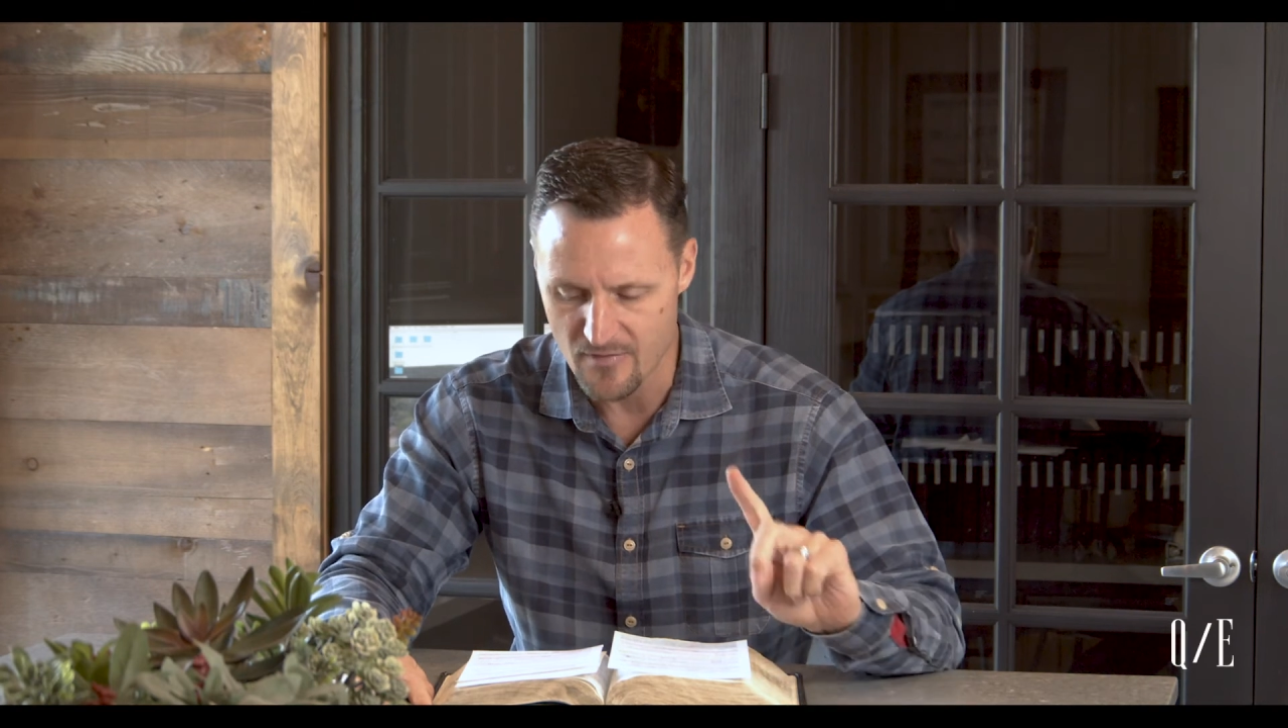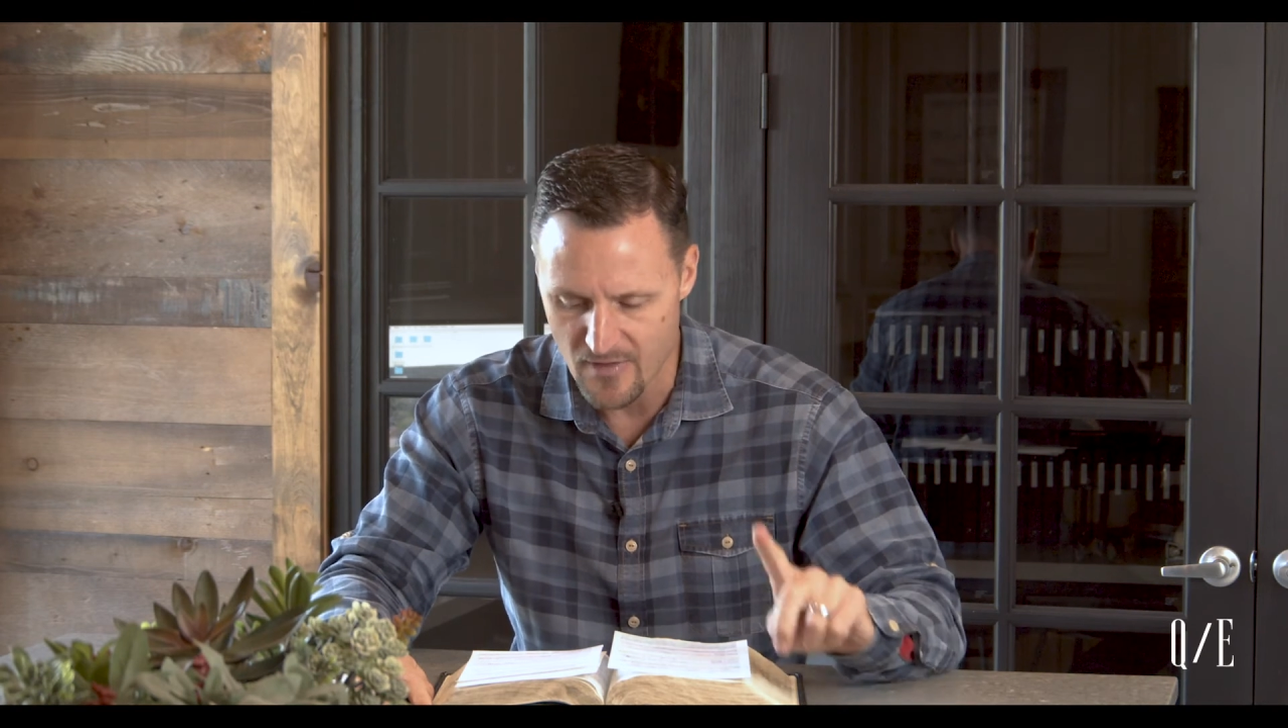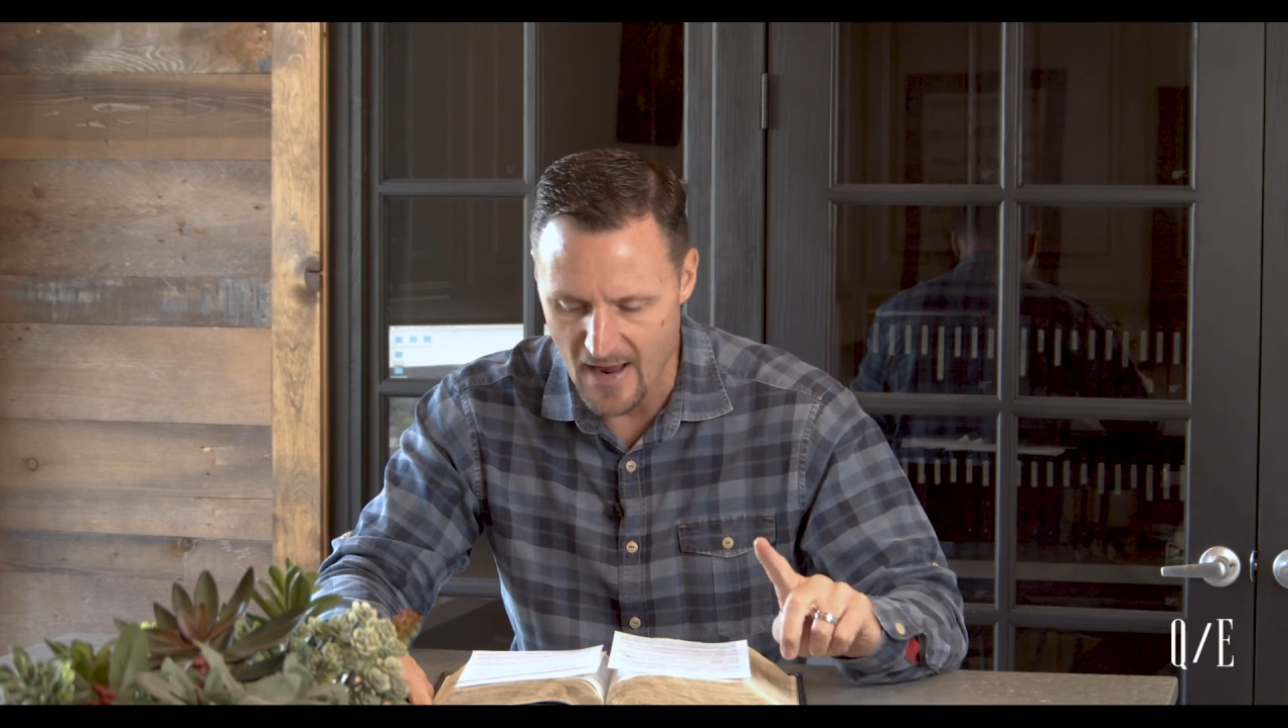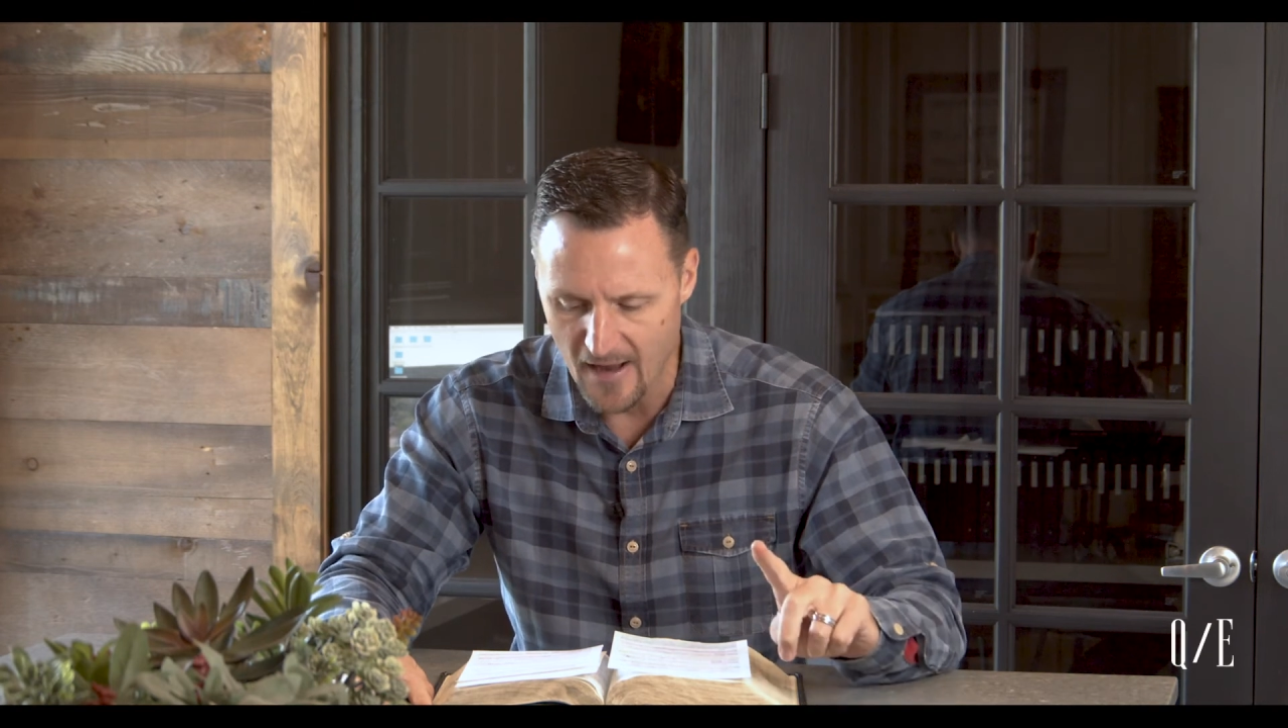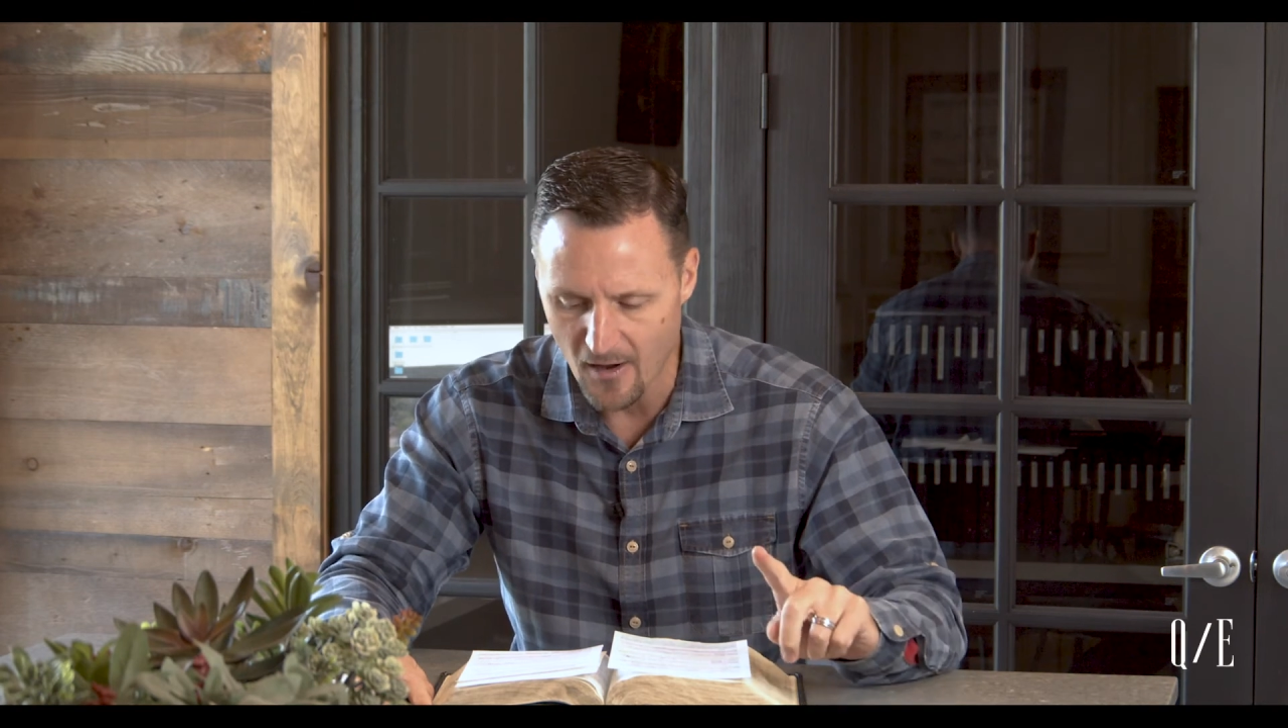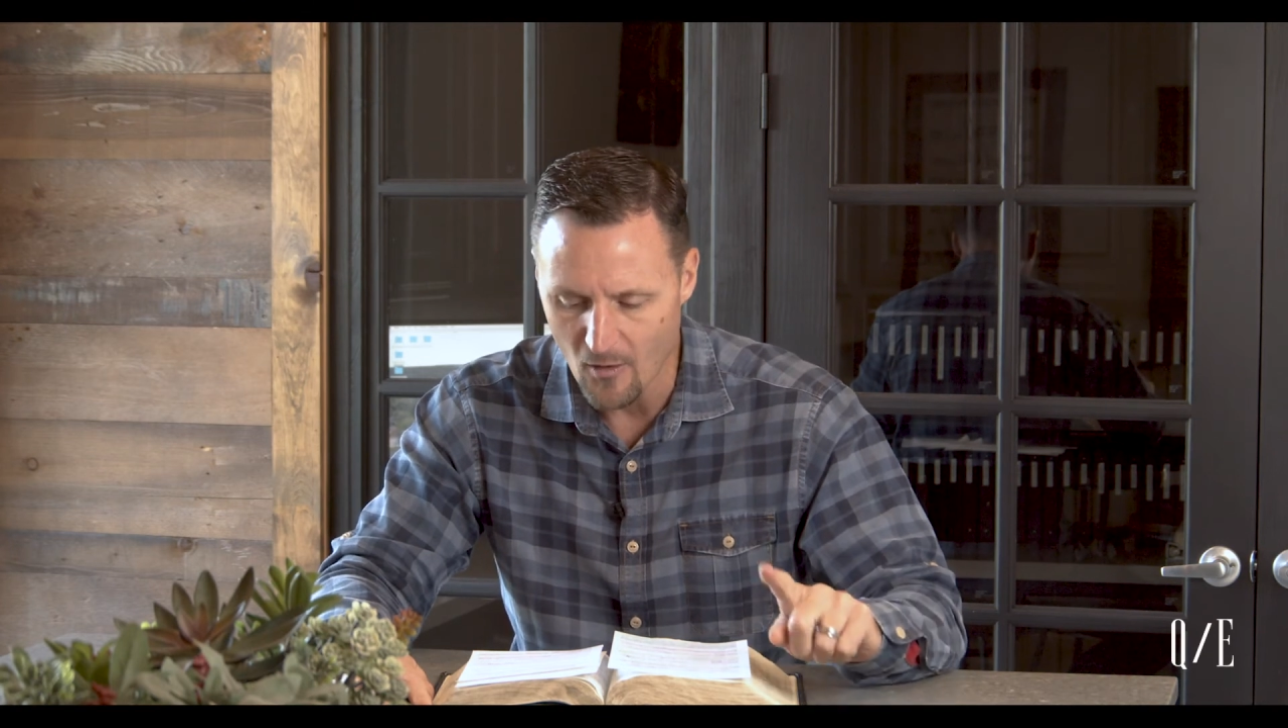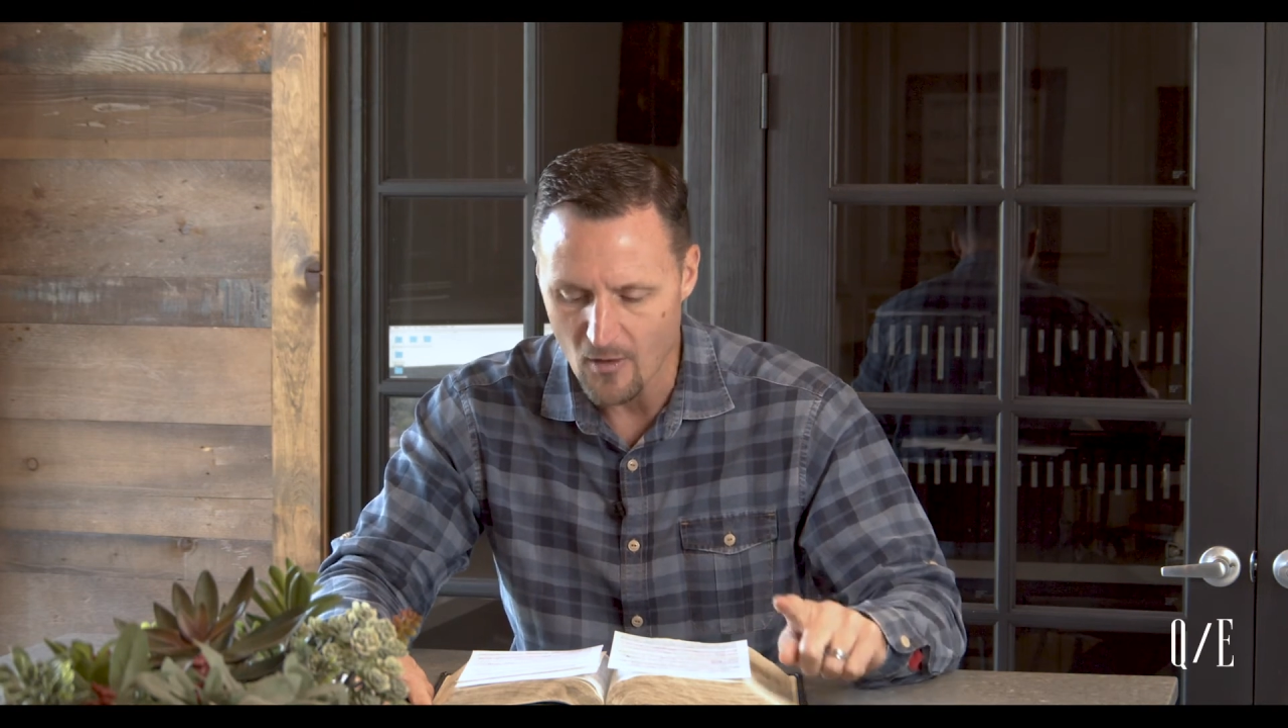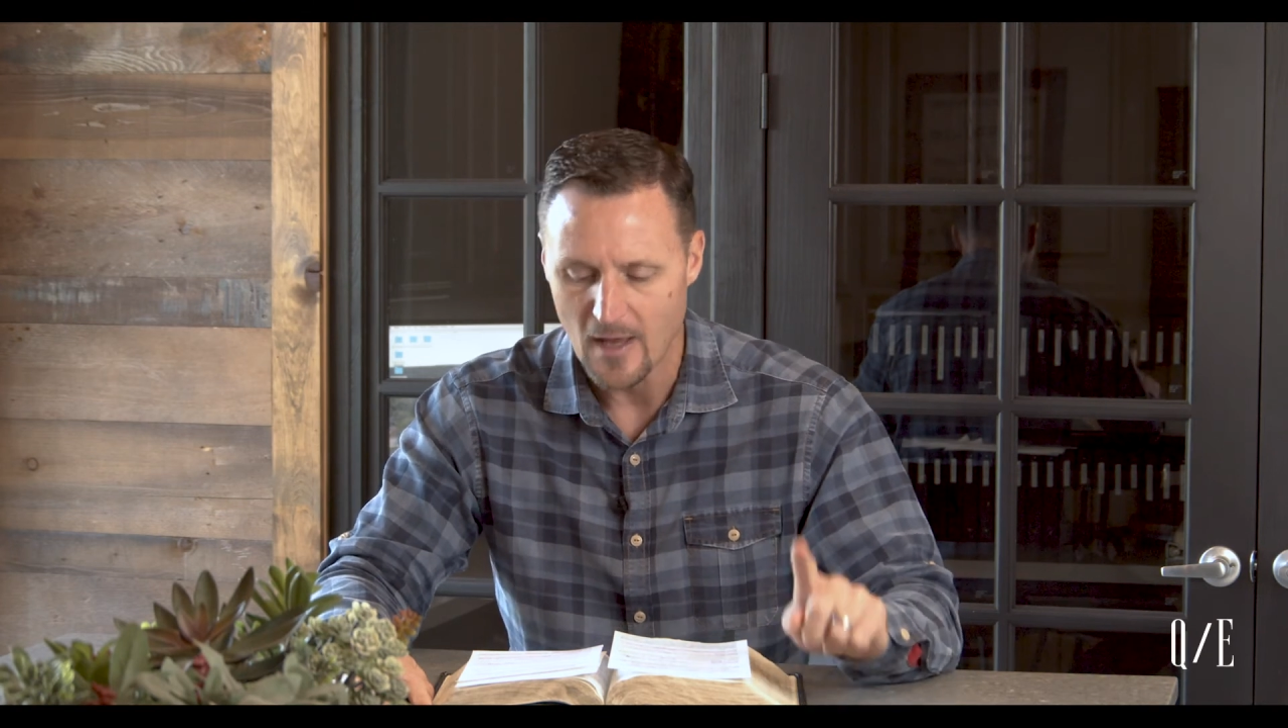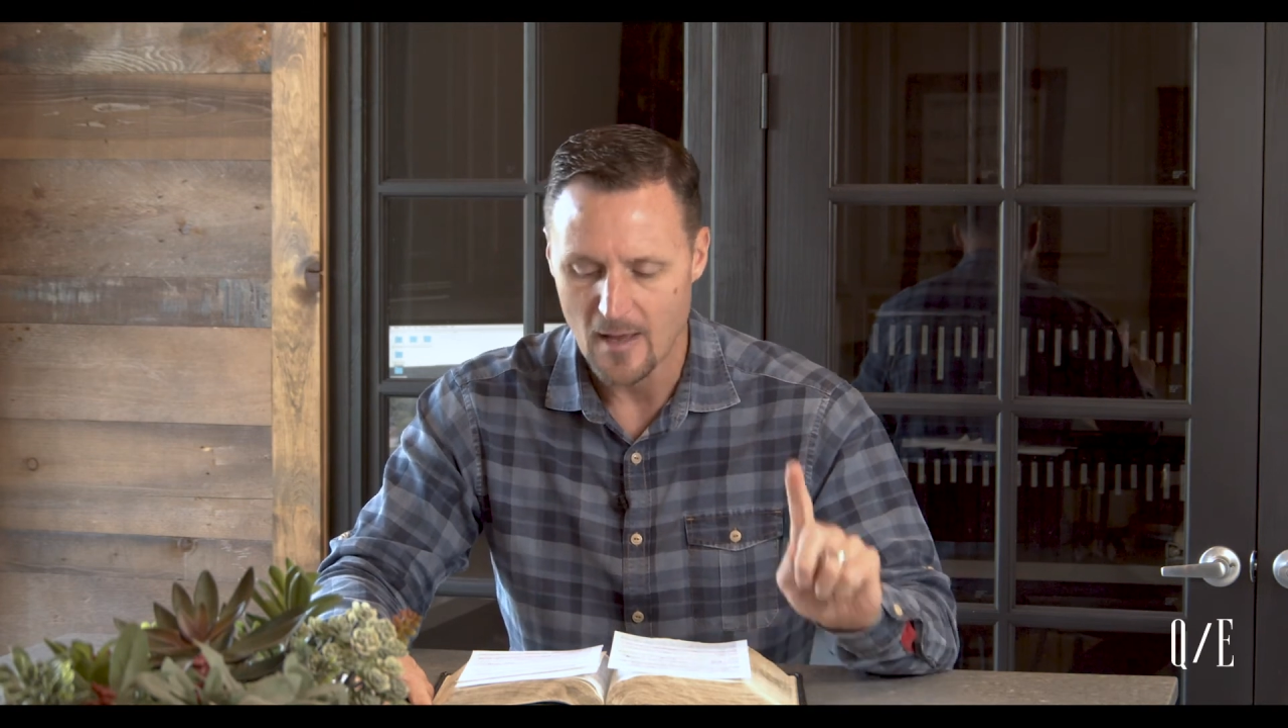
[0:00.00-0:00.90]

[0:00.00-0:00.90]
thou